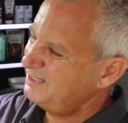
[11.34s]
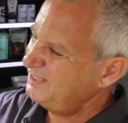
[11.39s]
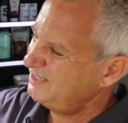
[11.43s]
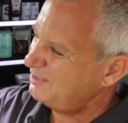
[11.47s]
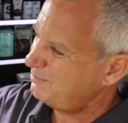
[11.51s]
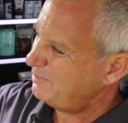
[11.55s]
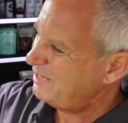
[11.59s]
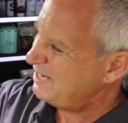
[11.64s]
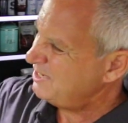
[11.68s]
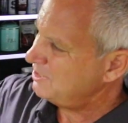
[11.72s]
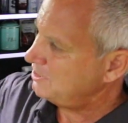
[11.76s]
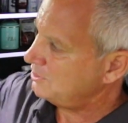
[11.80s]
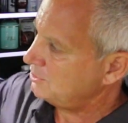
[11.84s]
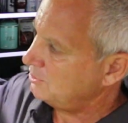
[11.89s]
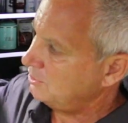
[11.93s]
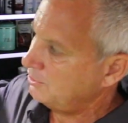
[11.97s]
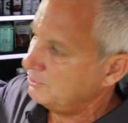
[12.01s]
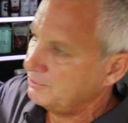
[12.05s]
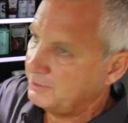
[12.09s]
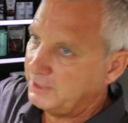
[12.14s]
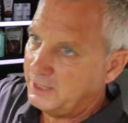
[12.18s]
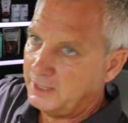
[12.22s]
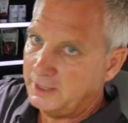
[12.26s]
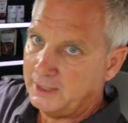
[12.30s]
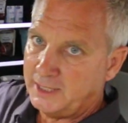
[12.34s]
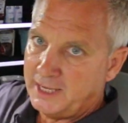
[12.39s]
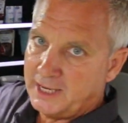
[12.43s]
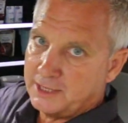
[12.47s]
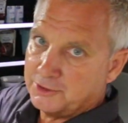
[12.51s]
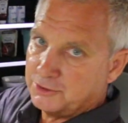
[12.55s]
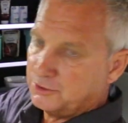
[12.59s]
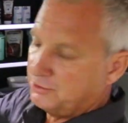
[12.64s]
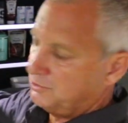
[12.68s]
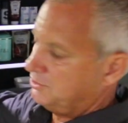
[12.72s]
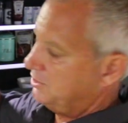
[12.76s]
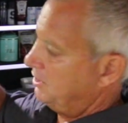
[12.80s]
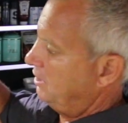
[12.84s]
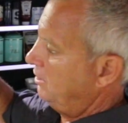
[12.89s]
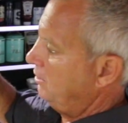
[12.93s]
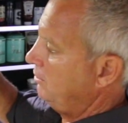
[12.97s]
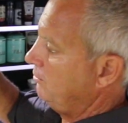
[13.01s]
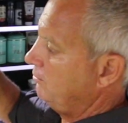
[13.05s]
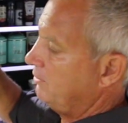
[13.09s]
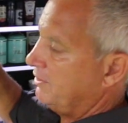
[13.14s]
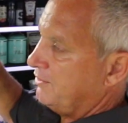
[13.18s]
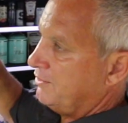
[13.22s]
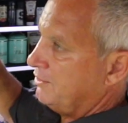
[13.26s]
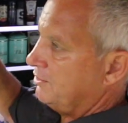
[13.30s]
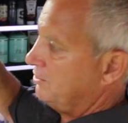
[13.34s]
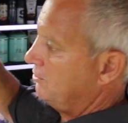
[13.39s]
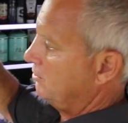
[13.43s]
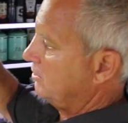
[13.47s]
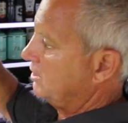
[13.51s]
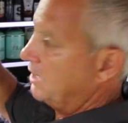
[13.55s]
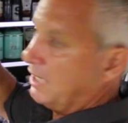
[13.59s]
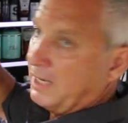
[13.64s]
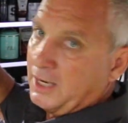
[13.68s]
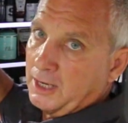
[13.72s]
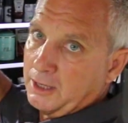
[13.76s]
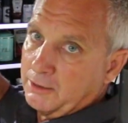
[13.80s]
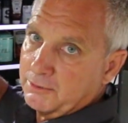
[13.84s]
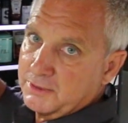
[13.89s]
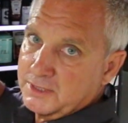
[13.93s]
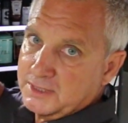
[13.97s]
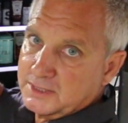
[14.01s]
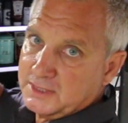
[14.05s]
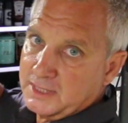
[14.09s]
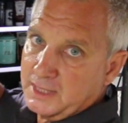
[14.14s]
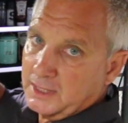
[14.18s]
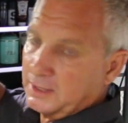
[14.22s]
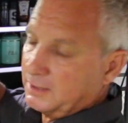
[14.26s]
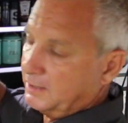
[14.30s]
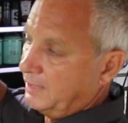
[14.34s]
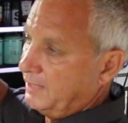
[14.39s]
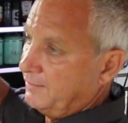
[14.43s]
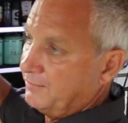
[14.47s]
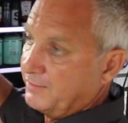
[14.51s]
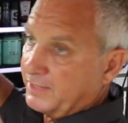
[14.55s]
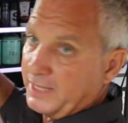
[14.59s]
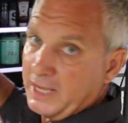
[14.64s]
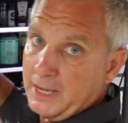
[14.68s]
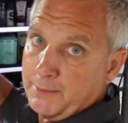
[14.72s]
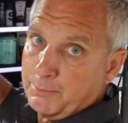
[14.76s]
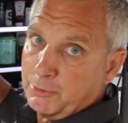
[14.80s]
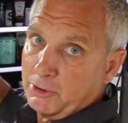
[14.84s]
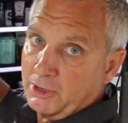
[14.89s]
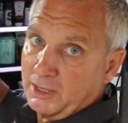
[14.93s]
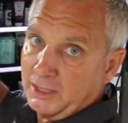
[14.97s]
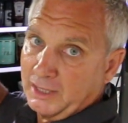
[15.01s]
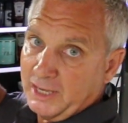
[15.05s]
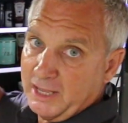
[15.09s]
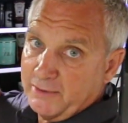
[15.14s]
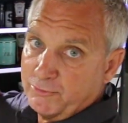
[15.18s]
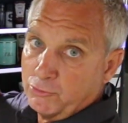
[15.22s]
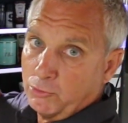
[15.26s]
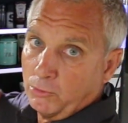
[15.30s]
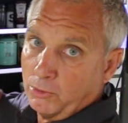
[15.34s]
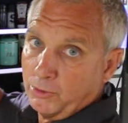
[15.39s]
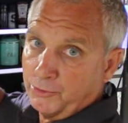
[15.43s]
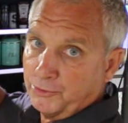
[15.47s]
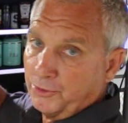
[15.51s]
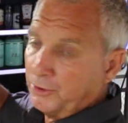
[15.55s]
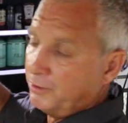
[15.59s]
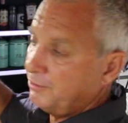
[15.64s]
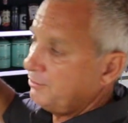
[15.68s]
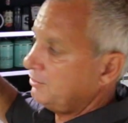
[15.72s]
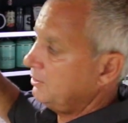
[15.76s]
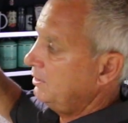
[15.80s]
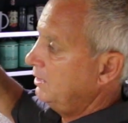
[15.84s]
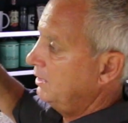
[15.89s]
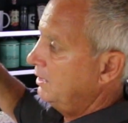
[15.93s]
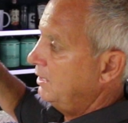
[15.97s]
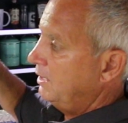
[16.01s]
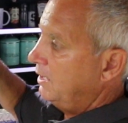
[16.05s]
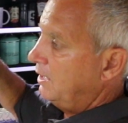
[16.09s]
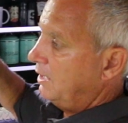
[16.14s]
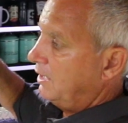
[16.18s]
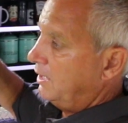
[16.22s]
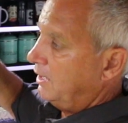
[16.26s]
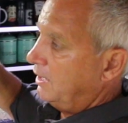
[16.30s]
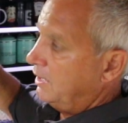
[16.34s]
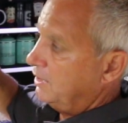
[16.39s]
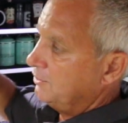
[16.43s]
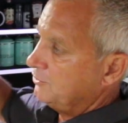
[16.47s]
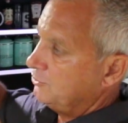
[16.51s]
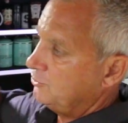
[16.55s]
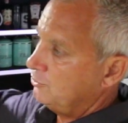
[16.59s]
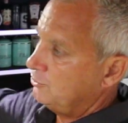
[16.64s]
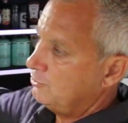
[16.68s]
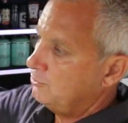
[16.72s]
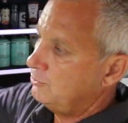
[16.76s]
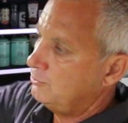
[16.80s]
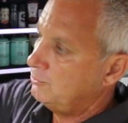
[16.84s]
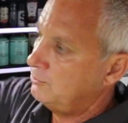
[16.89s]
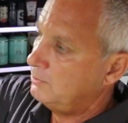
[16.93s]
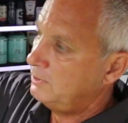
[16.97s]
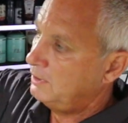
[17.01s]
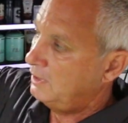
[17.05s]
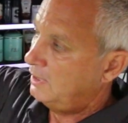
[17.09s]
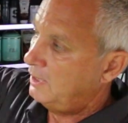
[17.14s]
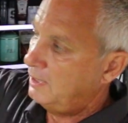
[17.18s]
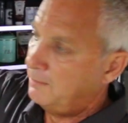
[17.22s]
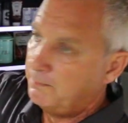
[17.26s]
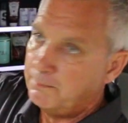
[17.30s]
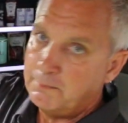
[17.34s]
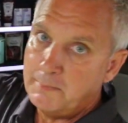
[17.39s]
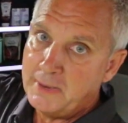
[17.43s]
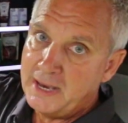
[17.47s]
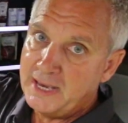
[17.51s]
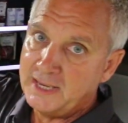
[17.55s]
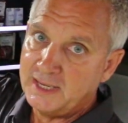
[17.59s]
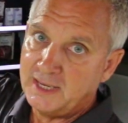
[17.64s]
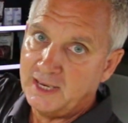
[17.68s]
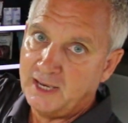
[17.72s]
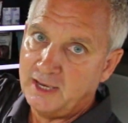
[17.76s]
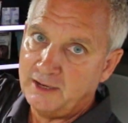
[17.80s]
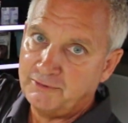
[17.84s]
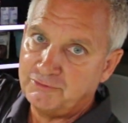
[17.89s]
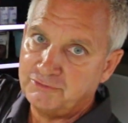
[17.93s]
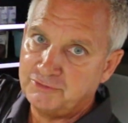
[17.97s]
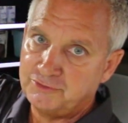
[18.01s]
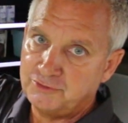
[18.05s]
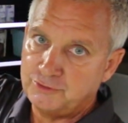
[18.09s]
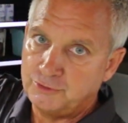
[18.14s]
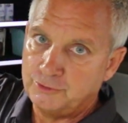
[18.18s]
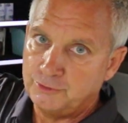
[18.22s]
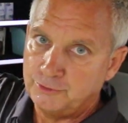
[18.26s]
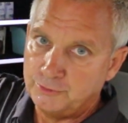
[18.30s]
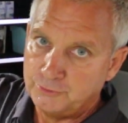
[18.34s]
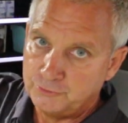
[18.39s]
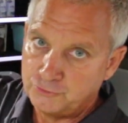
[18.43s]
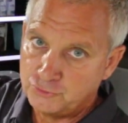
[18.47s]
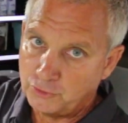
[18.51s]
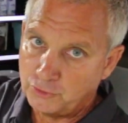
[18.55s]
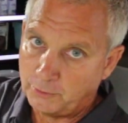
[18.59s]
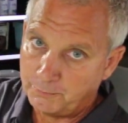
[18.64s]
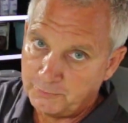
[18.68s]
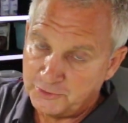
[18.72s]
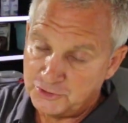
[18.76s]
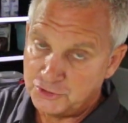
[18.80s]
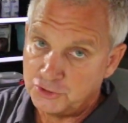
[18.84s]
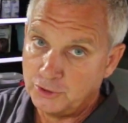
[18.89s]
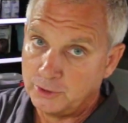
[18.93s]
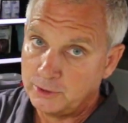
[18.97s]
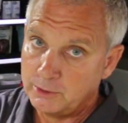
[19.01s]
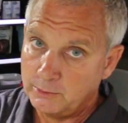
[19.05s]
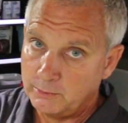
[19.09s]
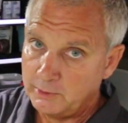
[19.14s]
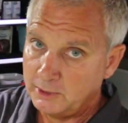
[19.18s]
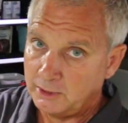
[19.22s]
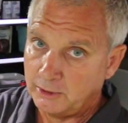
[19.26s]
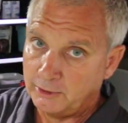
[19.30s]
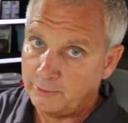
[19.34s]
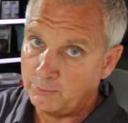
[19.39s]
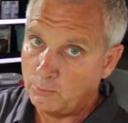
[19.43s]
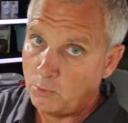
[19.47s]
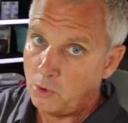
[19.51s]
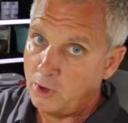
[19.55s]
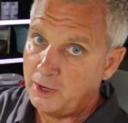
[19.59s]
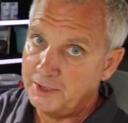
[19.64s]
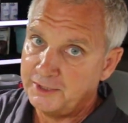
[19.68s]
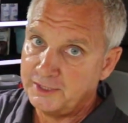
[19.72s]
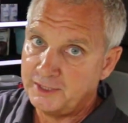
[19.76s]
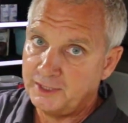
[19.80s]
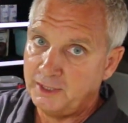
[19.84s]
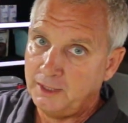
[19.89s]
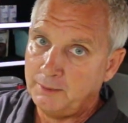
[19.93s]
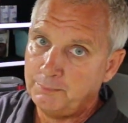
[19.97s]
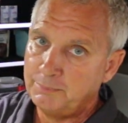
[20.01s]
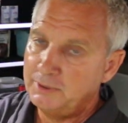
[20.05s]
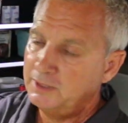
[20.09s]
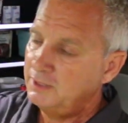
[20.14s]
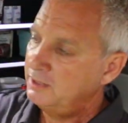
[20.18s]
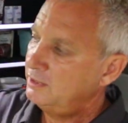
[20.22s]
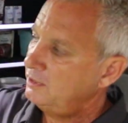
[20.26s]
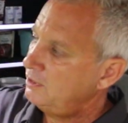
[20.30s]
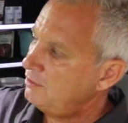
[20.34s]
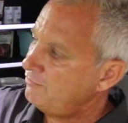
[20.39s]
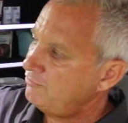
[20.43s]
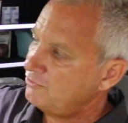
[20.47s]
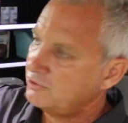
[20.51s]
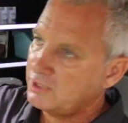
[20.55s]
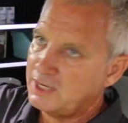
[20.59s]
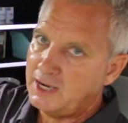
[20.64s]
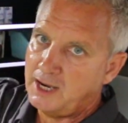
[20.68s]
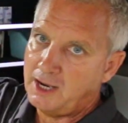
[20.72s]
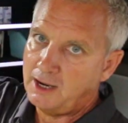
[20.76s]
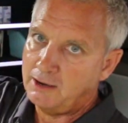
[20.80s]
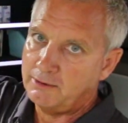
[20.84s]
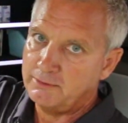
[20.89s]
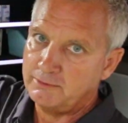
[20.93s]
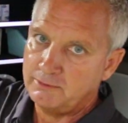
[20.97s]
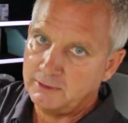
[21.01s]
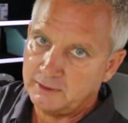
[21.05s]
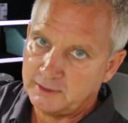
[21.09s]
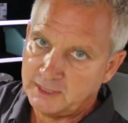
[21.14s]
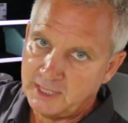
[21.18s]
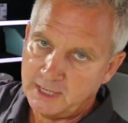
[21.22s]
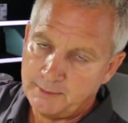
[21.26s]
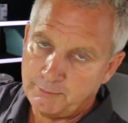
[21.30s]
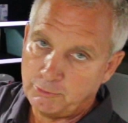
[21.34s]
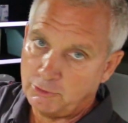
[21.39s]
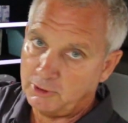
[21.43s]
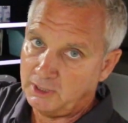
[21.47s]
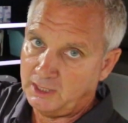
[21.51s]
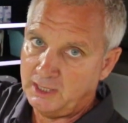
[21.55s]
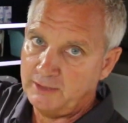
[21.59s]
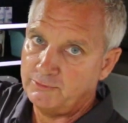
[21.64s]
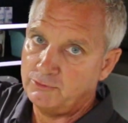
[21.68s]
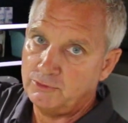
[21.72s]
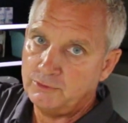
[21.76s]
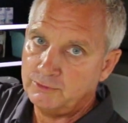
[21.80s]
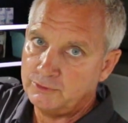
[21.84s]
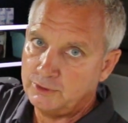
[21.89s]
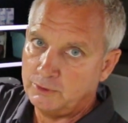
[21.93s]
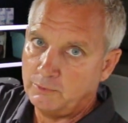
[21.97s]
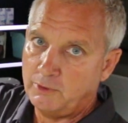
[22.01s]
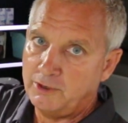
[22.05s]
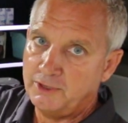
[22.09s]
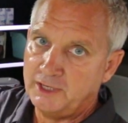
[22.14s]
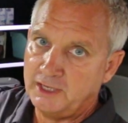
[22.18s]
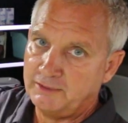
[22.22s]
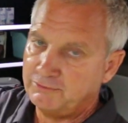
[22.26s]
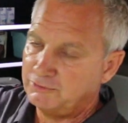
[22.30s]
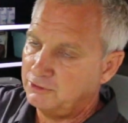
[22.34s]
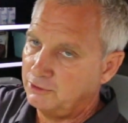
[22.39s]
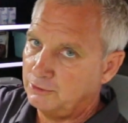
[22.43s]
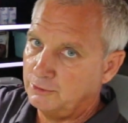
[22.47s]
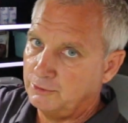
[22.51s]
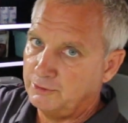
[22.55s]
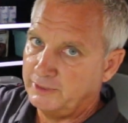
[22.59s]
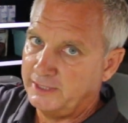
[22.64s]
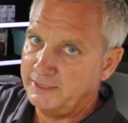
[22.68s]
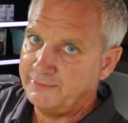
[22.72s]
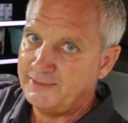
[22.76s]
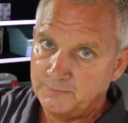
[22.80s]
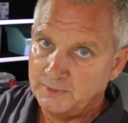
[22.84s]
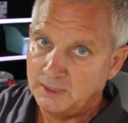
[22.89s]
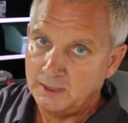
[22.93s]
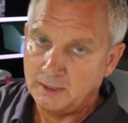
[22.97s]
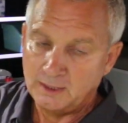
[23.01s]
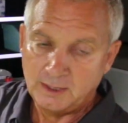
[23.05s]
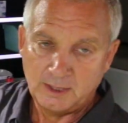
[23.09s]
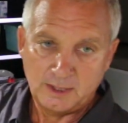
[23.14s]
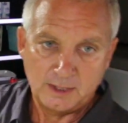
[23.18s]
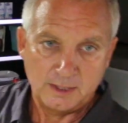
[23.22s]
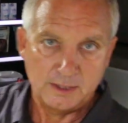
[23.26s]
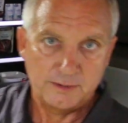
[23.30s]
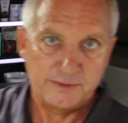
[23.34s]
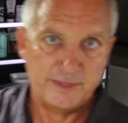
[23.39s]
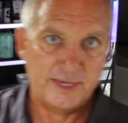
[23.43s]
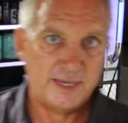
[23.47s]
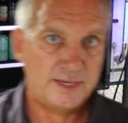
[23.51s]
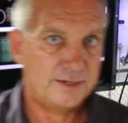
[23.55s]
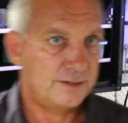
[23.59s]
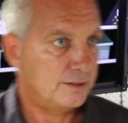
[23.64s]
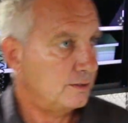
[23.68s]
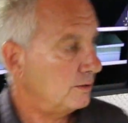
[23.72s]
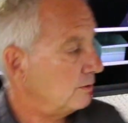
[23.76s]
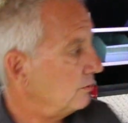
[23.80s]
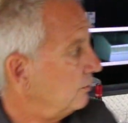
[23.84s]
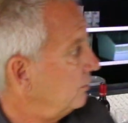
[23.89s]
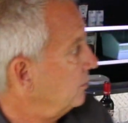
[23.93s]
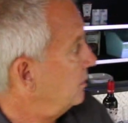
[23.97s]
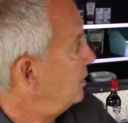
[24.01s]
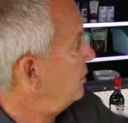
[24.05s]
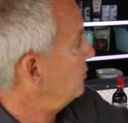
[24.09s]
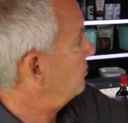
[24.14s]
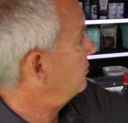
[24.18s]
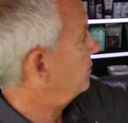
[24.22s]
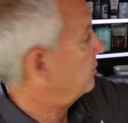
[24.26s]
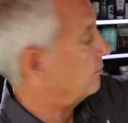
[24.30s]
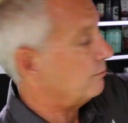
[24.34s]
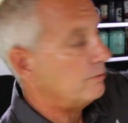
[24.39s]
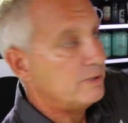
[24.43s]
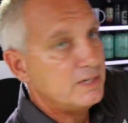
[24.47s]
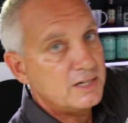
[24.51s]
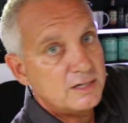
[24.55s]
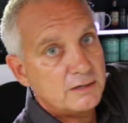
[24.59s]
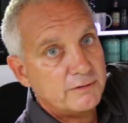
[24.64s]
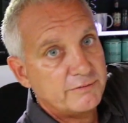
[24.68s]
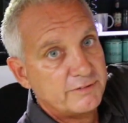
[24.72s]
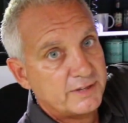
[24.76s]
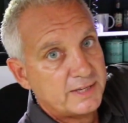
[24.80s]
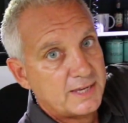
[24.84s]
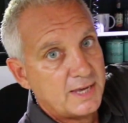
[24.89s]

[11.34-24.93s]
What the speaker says: depending on how you tow, whether your car is and the camper are level or not, you may have to drop the jockey wheel and wind it up. If your car and camper are level, you won't have to do that. Then you go to the rear of the